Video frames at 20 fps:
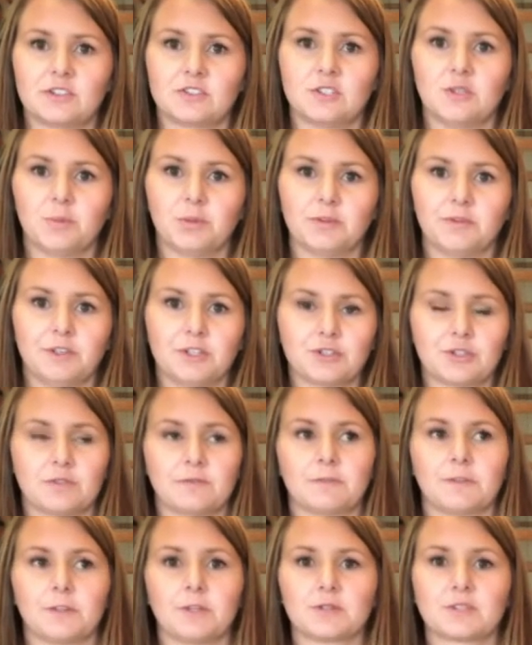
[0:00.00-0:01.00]
and supervision
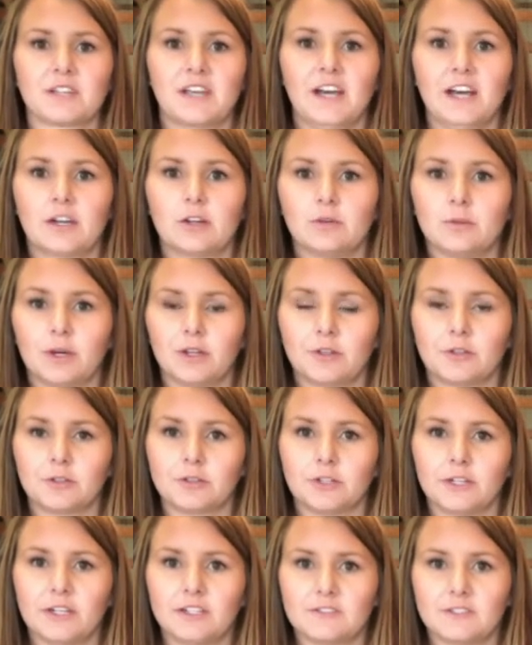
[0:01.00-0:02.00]
for those cattle while they're
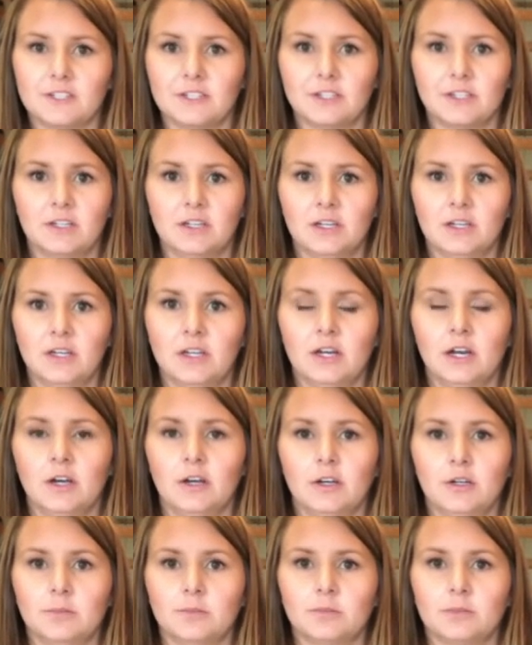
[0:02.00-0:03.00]
grazing.
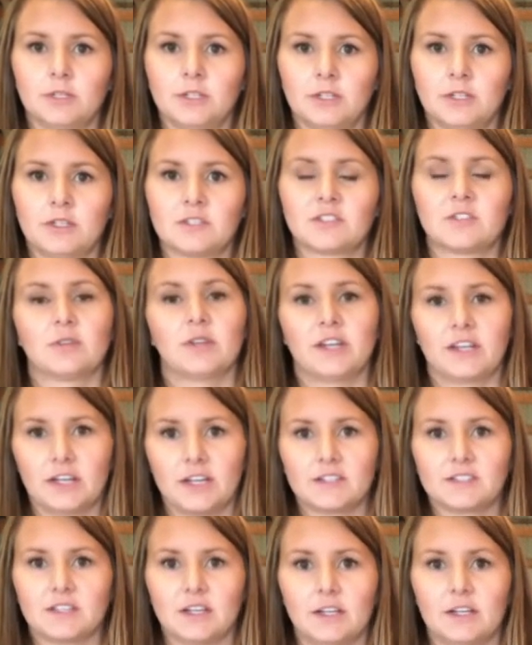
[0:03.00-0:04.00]
Um, so like
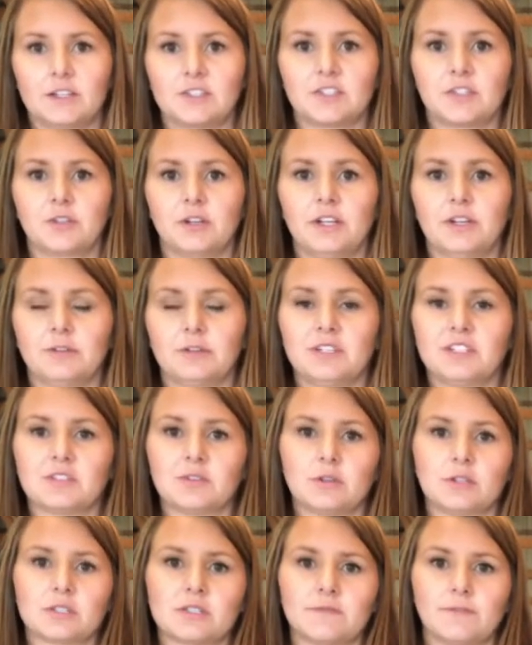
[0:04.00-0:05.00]
I said, it's a great
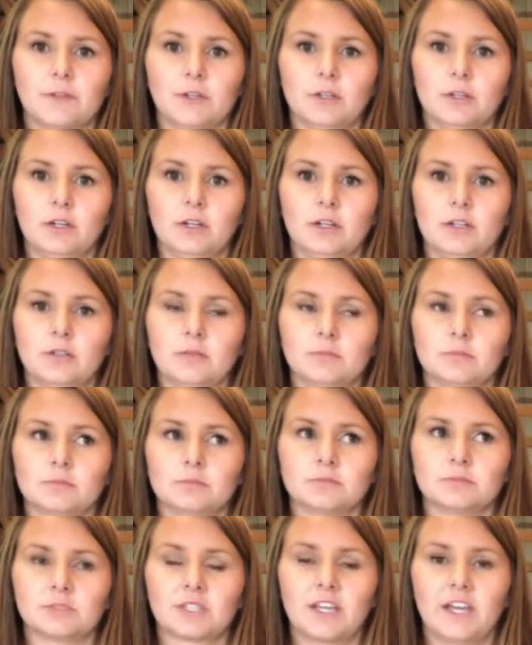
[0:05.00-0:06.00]
resource for
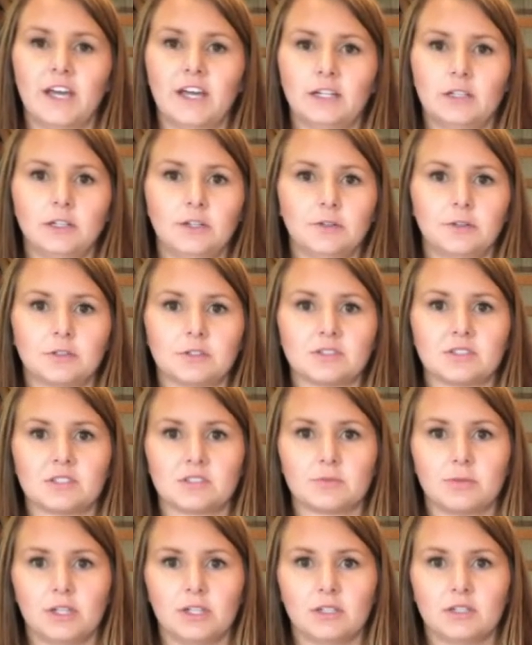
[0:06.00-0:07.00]
um, cattle owners
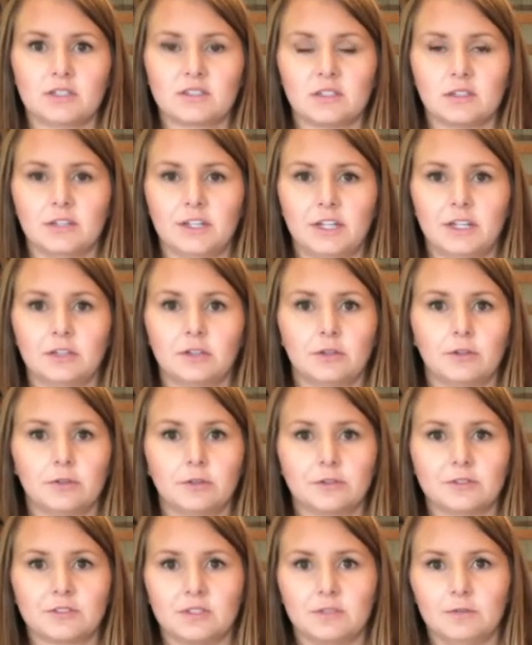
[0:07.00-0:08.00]
as well as the
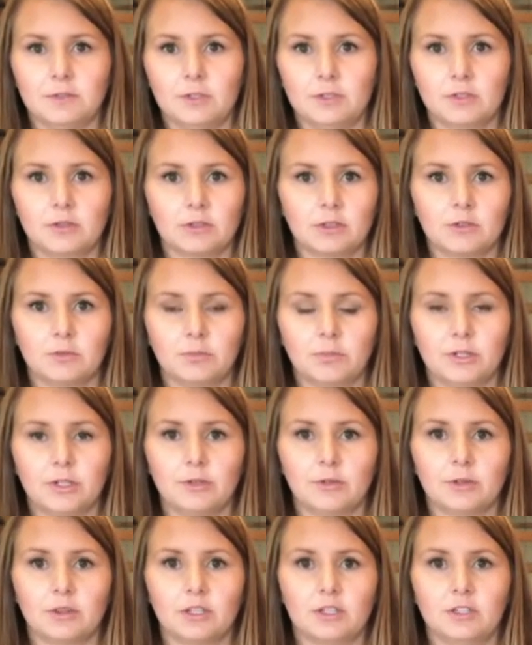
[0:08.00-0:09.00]
landowners. If you don't own
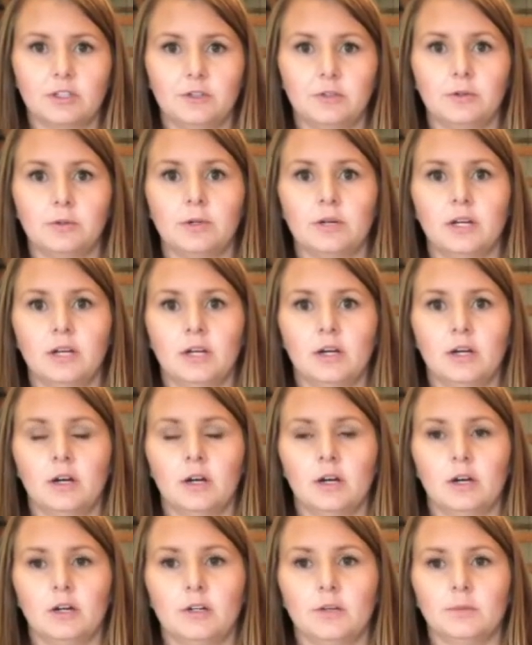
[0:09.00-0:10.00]
both and you
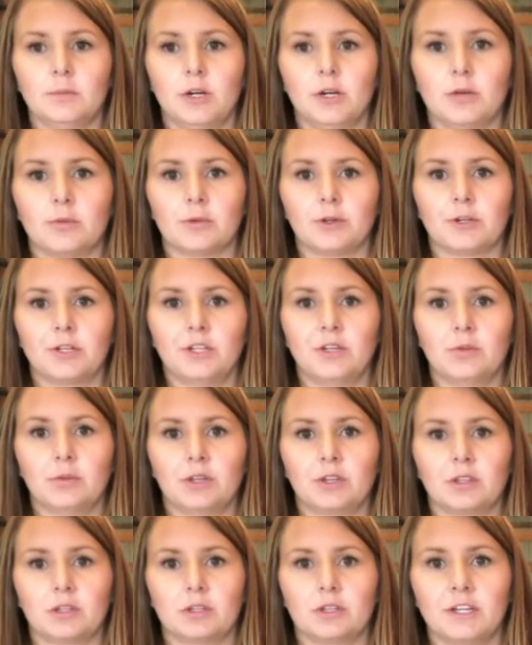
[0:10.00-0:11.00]
um, are working
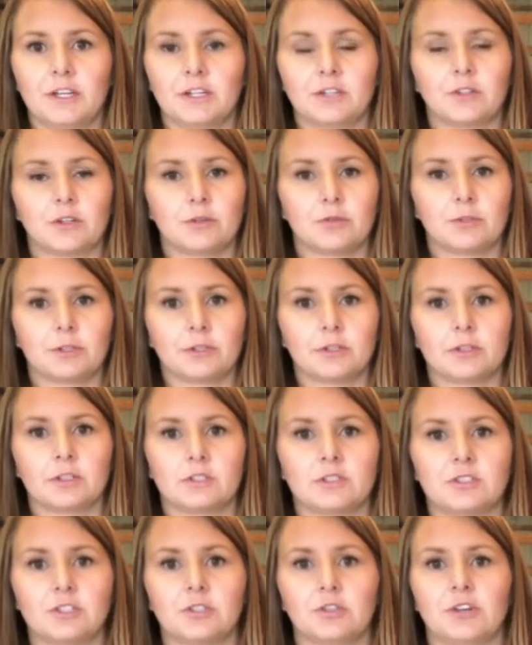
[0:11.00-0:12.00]
with a landowner
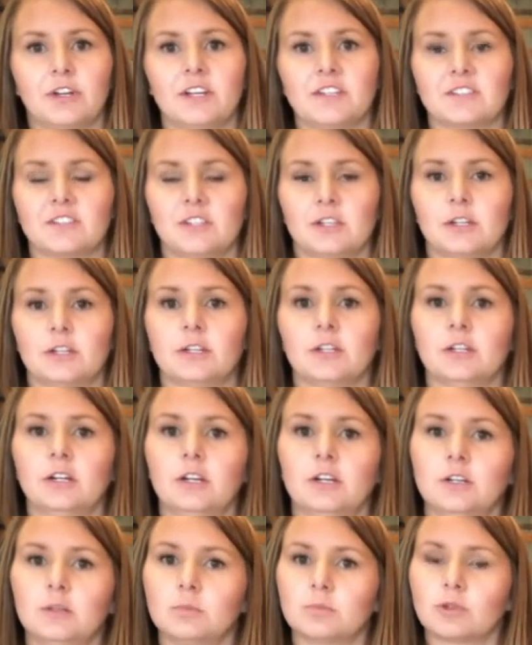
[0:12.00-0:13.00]
to graze their
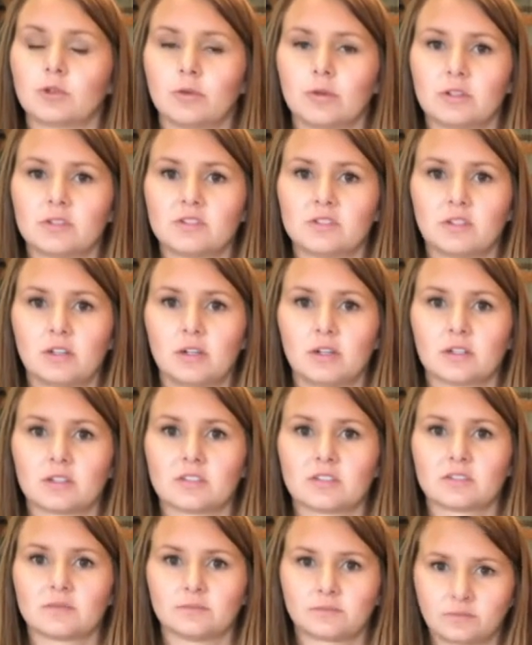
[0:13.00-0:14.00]
um, corn
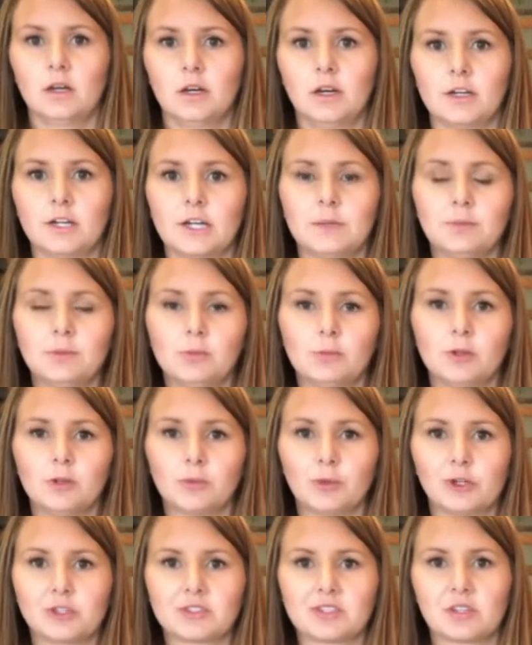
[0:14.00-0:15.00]
stalks. A couple more
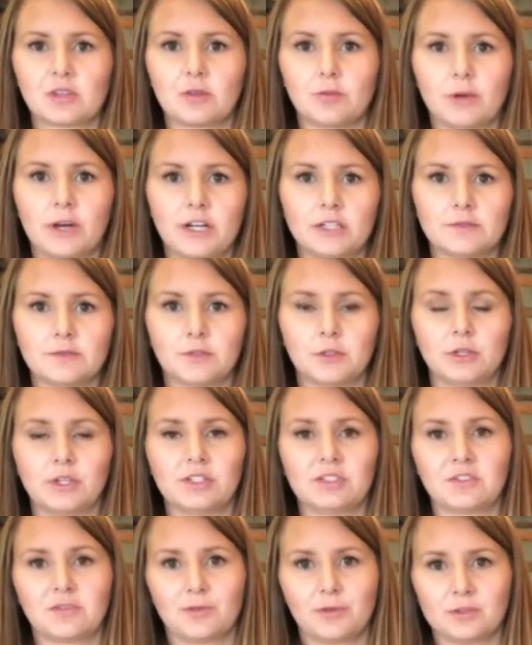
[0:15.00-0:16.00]
words to the wise for
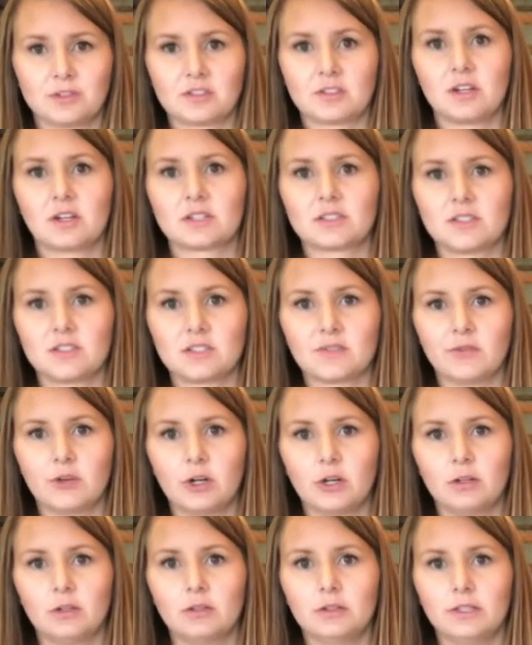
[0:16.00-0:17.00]
grazing corn stalks this
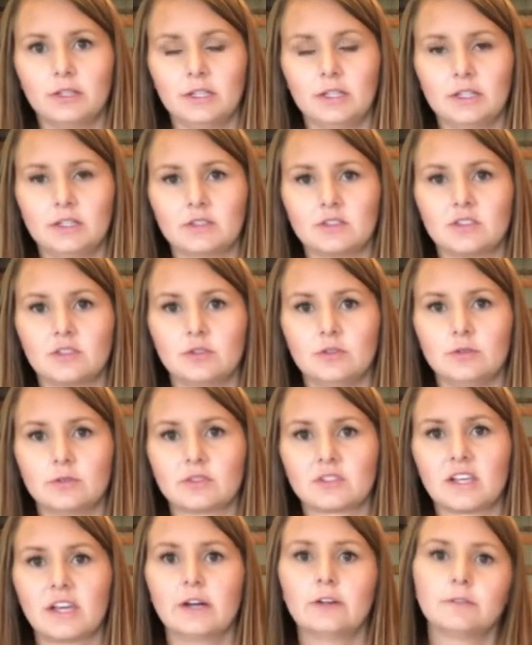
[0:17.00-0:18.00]
fall is to
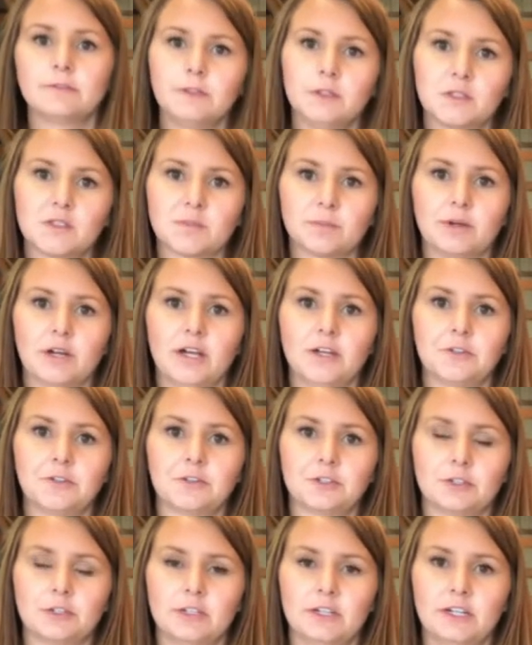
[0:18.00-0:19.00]
scout fields prior
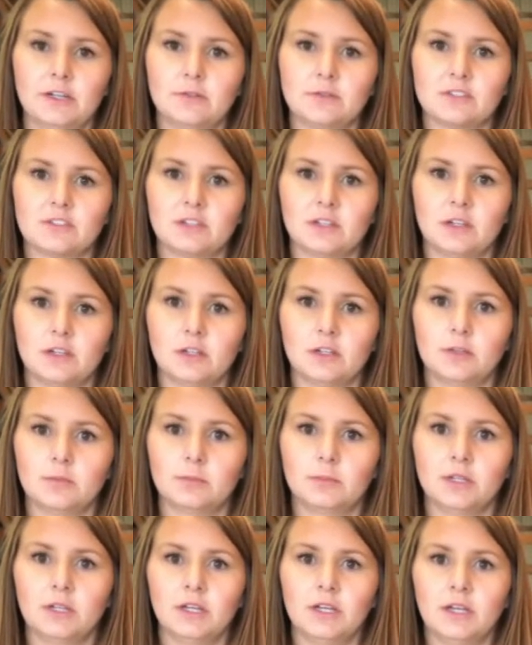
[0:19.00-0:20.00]
to turnout.
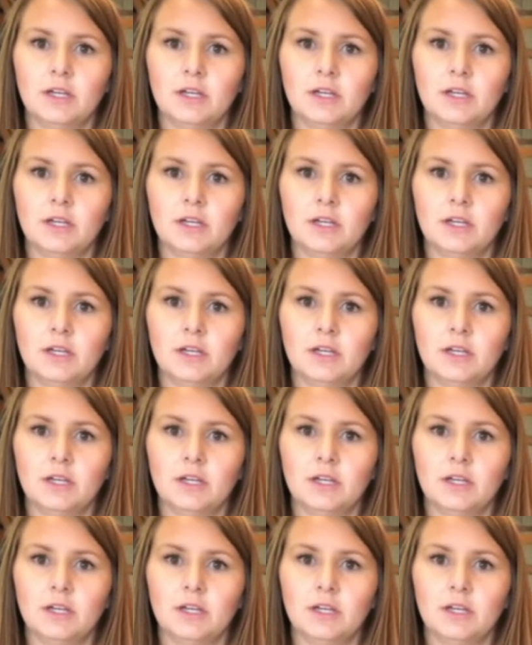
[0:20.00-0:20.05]
Um,